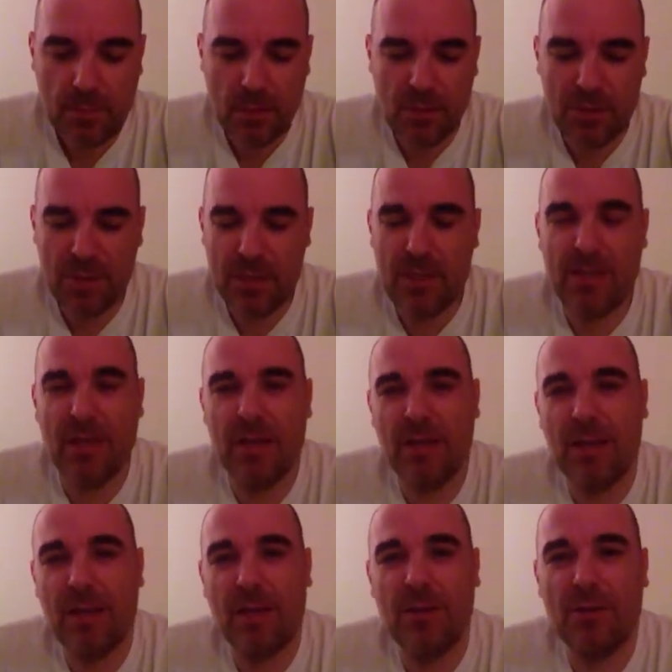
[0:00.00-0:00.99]
This is
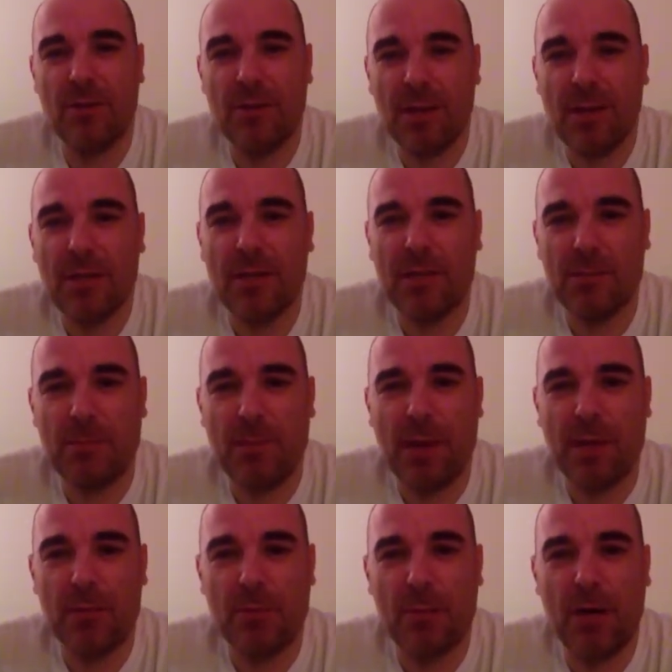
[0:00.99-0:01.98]
like, you can
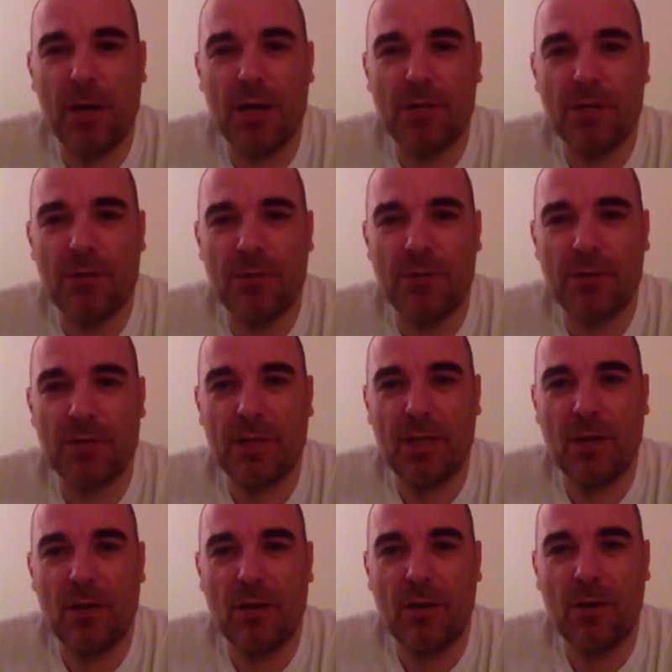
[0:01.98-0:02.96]
expect pressure if you stay
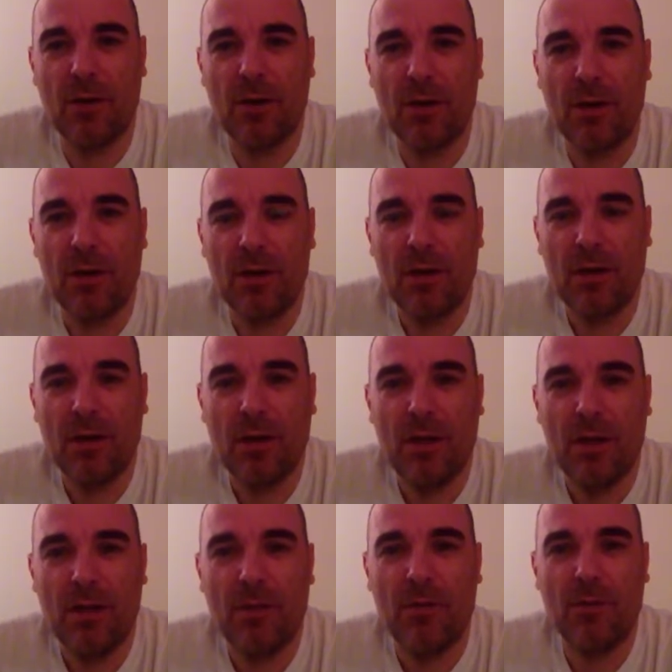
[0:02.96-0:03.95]
longer,
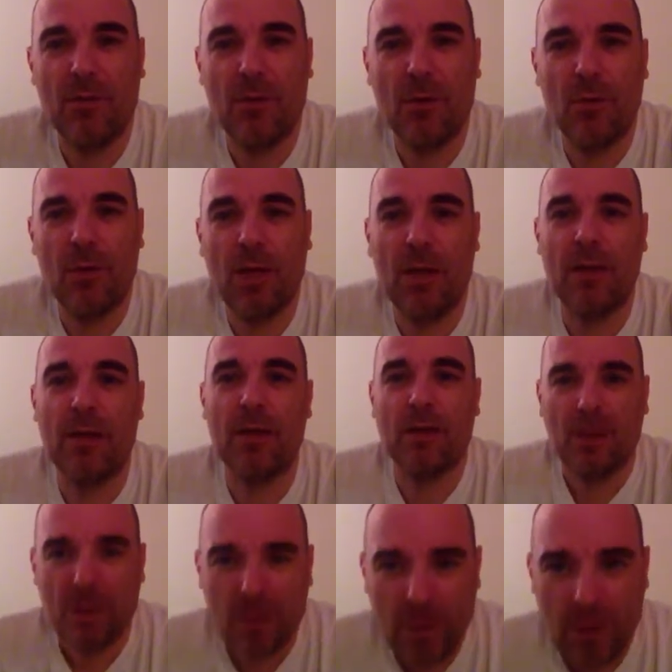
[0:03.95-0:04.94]
if you don't like
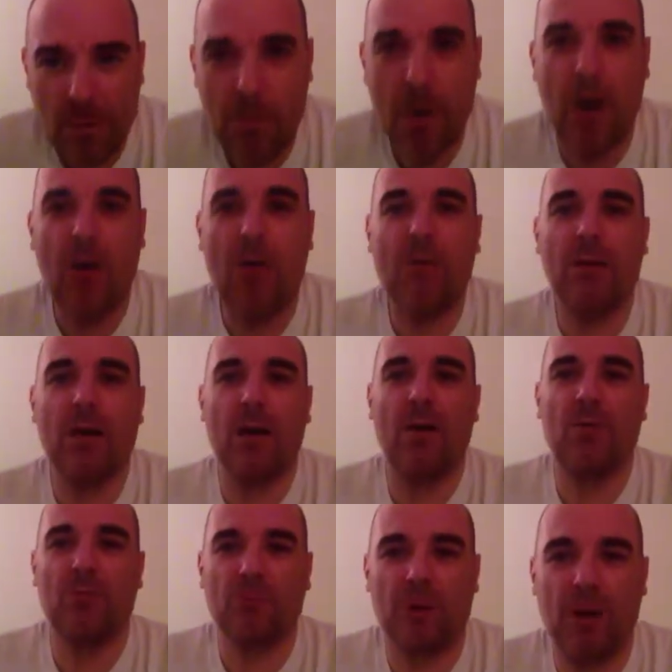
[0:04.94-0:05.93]
bow
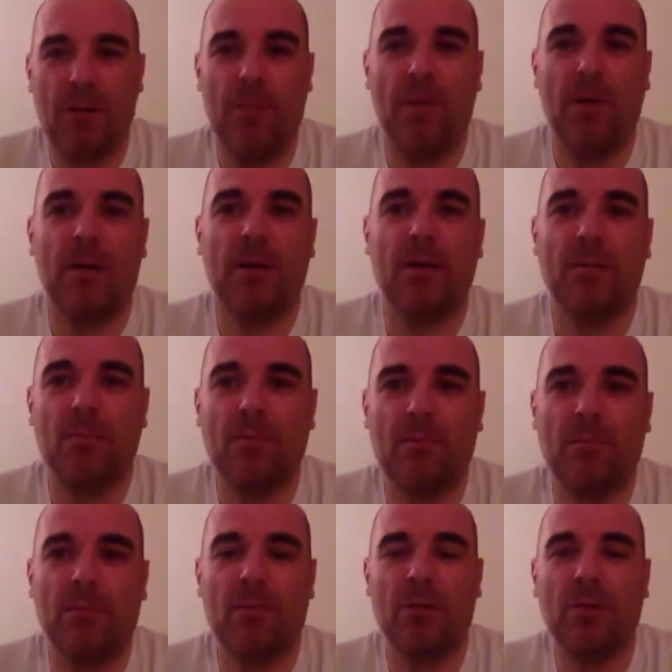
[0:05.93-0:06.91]
down to everybody,
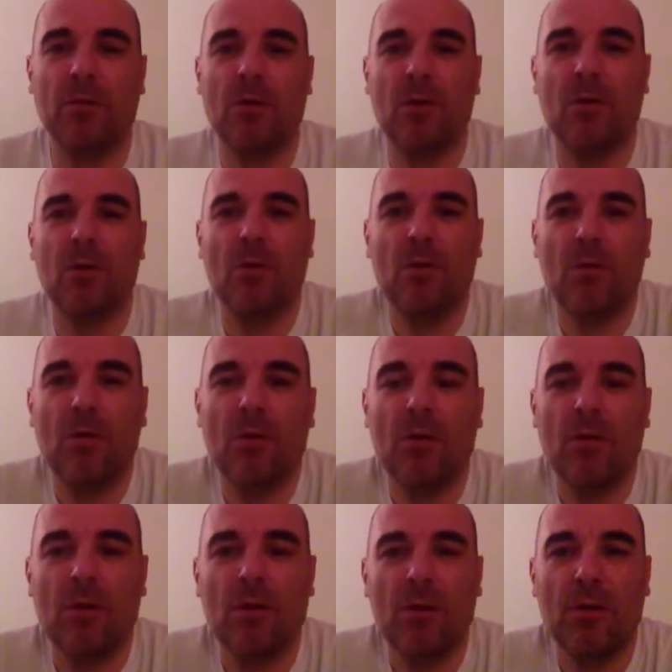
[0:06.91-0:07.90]
you know.
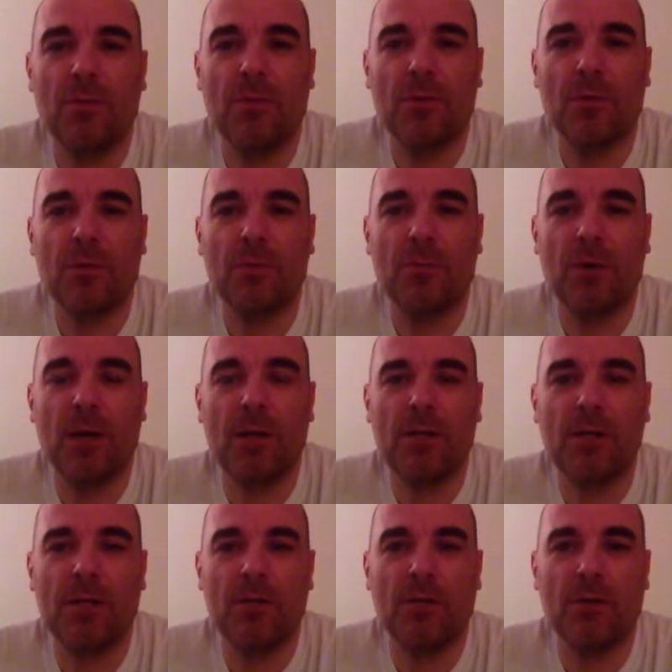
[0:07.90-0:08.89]
if you
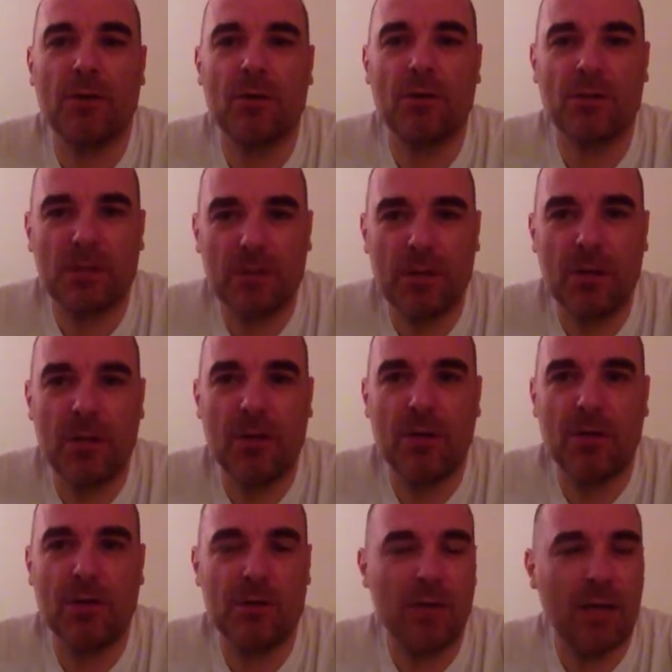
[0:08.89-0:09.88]
express your
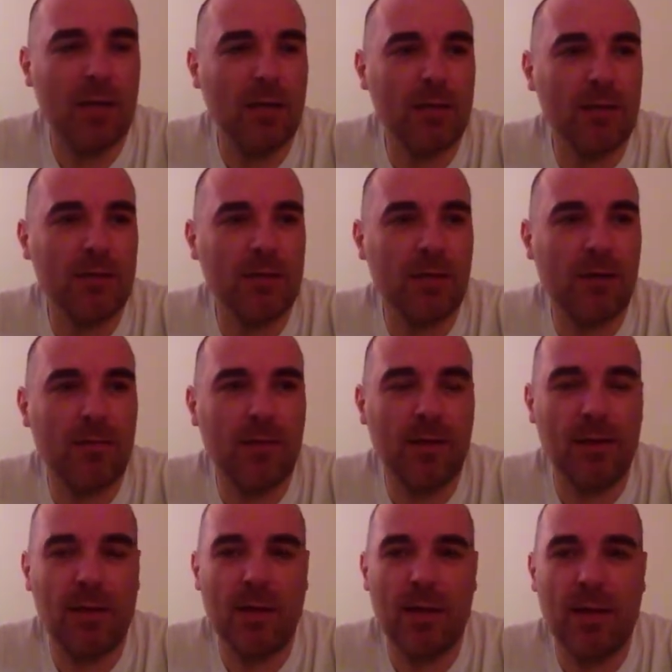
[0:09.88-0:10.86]
concerns and stuff
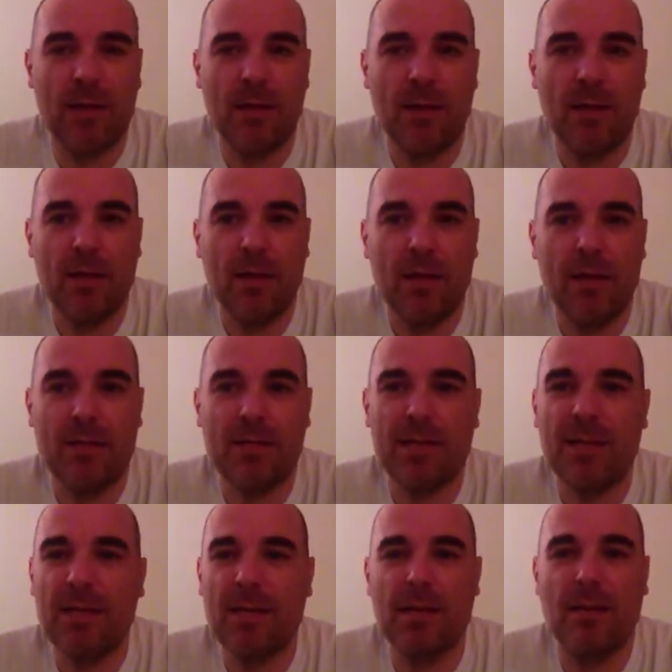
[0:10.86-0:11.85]
like that. It's
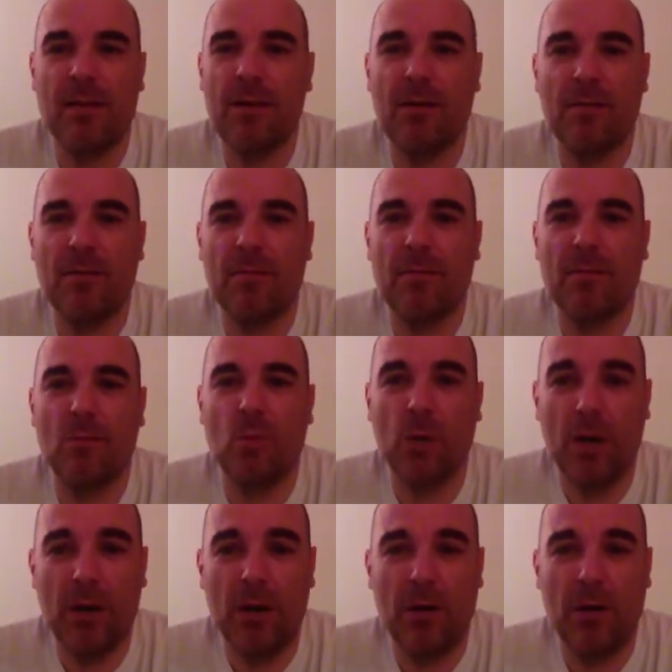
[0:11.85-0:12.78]
like a well